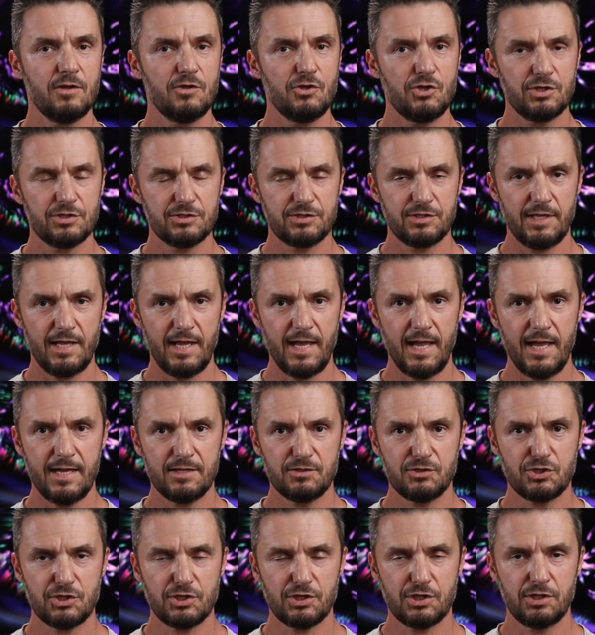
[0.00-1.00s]
Just
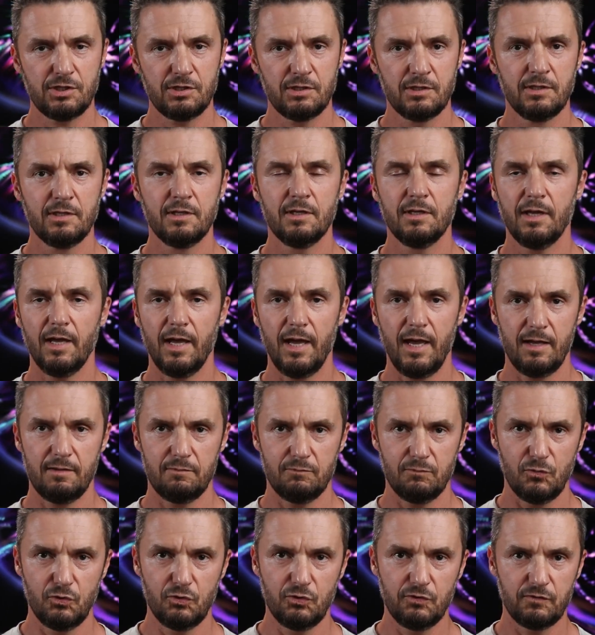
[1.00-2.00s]
answer
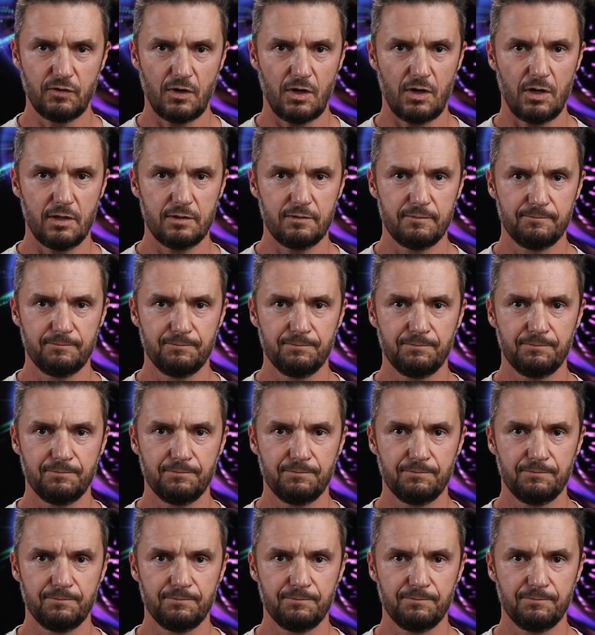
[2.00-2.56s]
and move on.